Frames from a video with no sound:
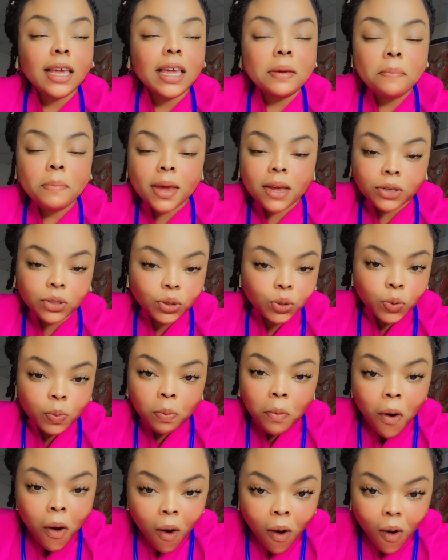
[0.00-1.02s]
it makes you
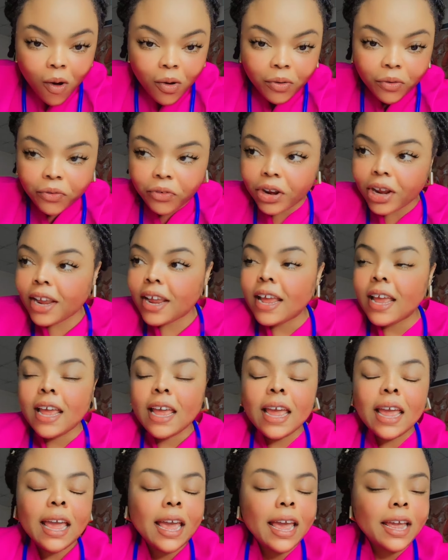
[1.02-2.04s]
more hungry,
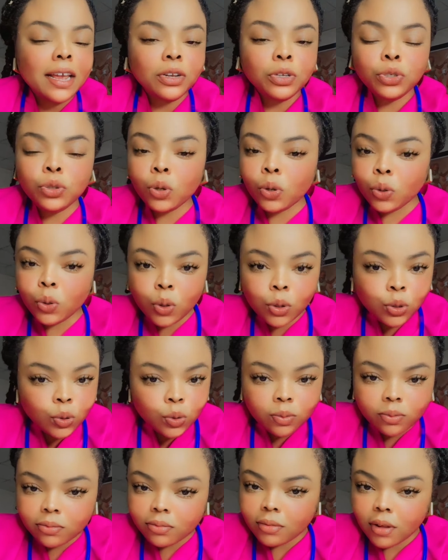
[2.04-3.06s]
and you're not
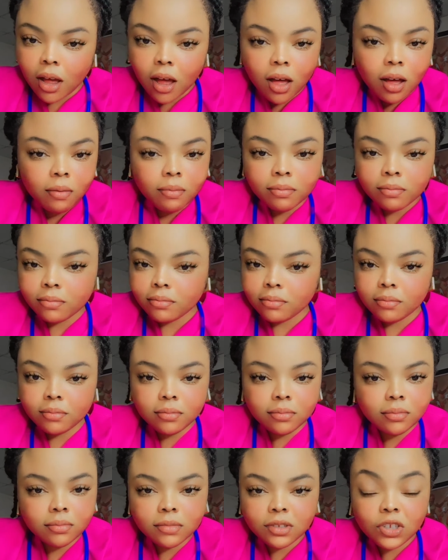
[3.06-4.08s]

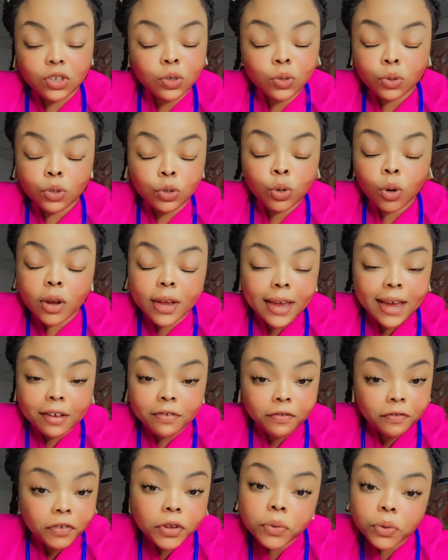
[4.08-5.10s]
you don't get
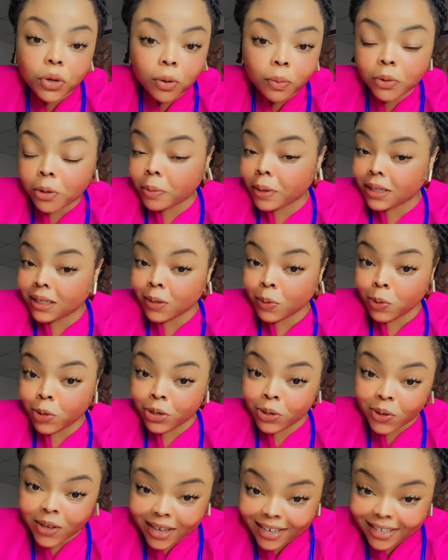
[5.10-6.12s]
filled up no matter what
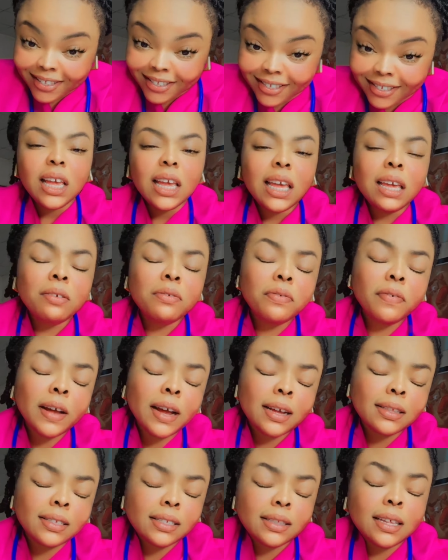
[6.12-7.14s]
you eat. In
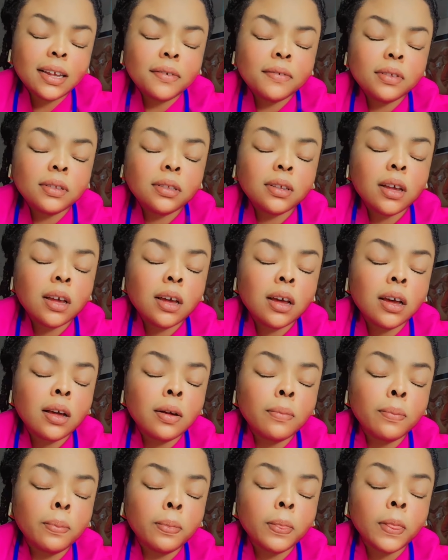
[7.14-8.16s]
fact, there is
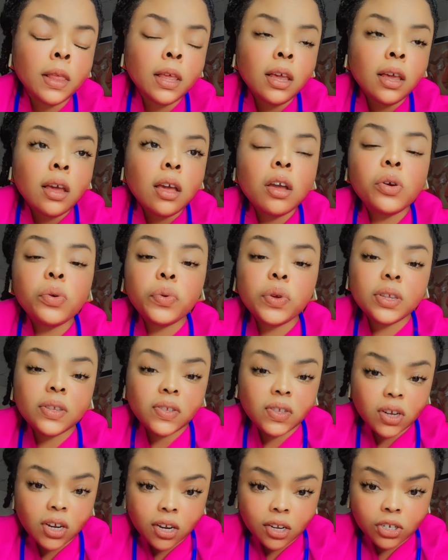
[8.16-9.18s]
a
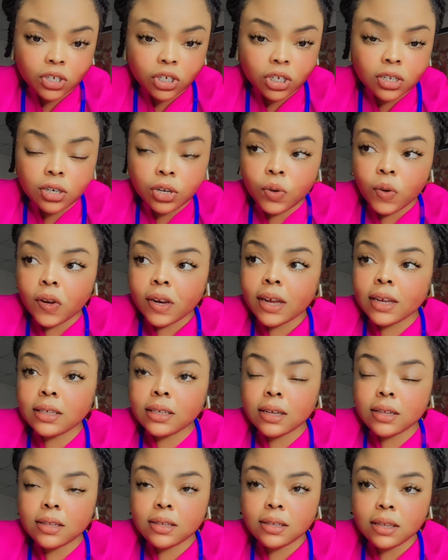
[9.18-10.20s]
research in the
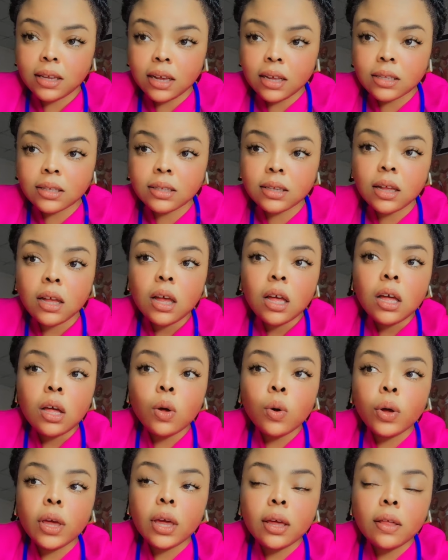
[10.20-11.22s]
United States.
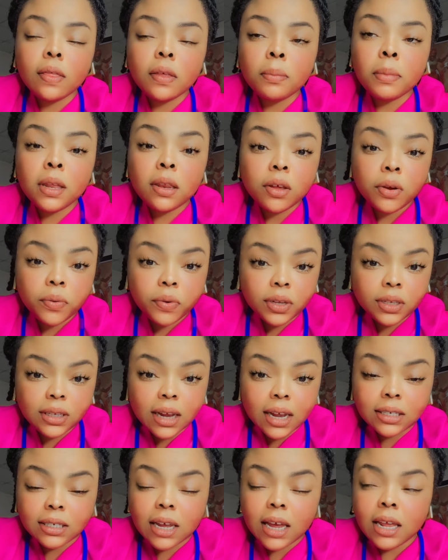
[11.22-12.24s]
Okay, they made a
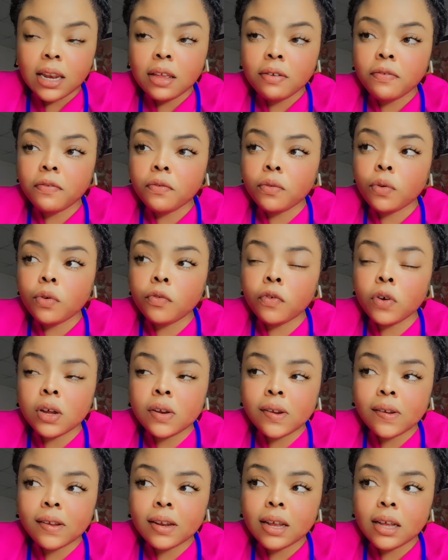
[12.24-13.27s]
research, and if we
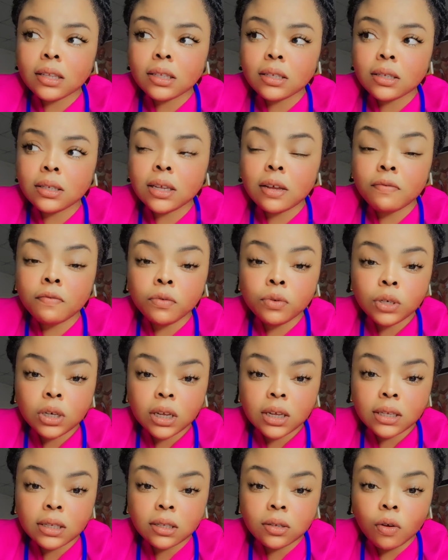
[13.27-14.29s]
found out that 7
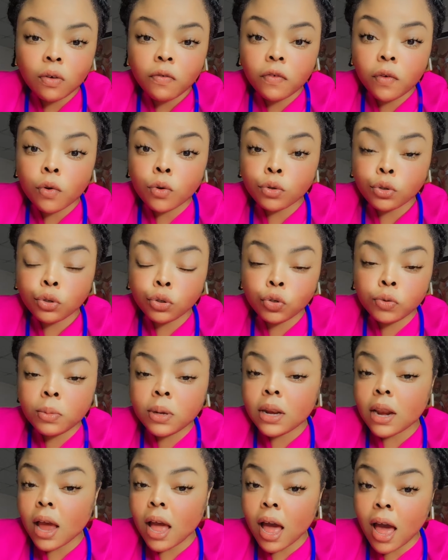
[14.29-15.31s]
days of
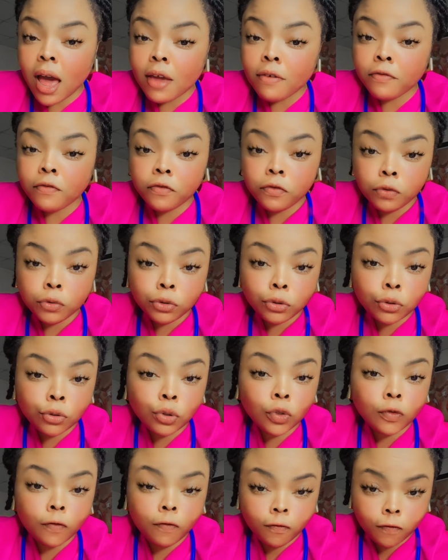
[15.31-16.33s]
consuming high
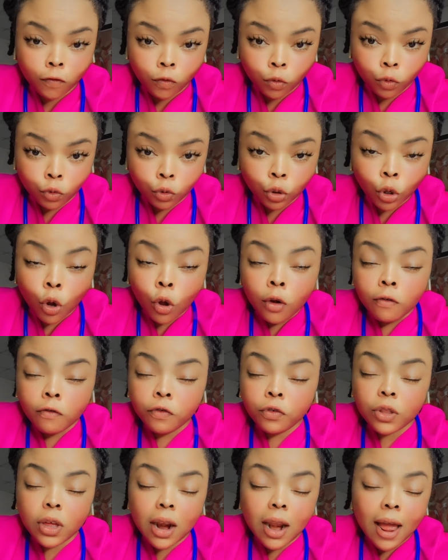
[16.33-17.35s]
fructose food
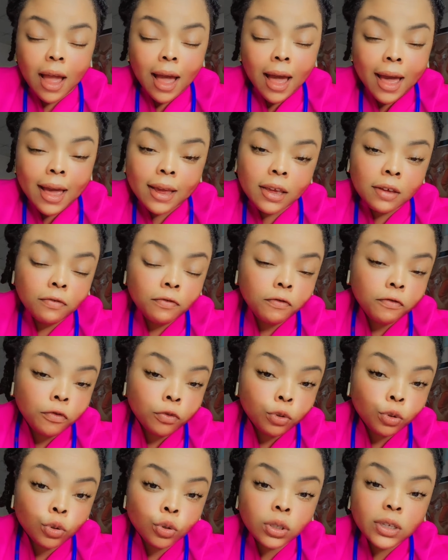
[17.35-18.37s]
that are high in
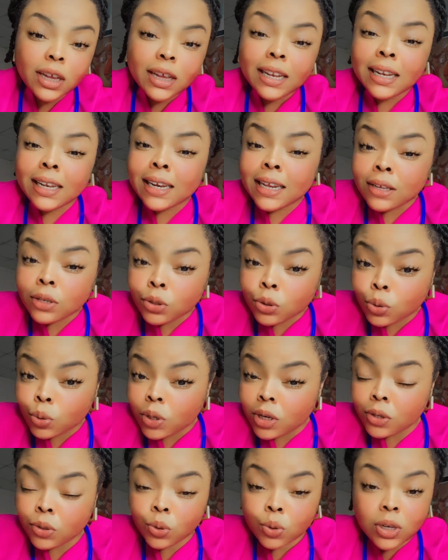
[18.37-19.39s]
fructose, leads to
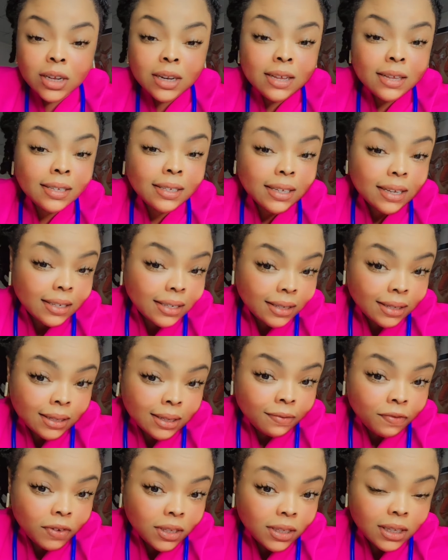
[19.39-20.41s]
insulin
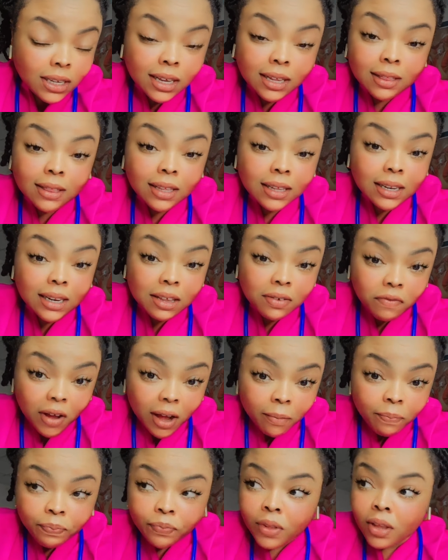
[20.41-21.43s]
insensitivity in the
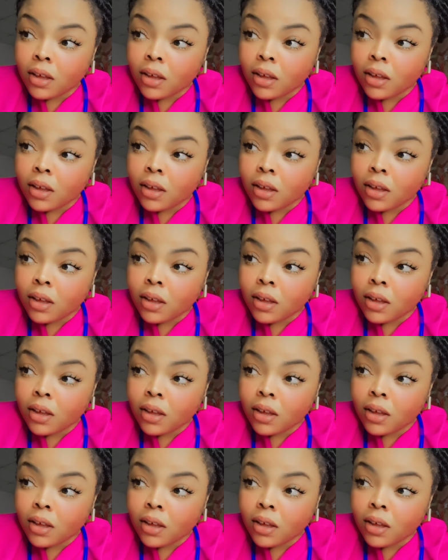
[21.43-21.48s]
liver.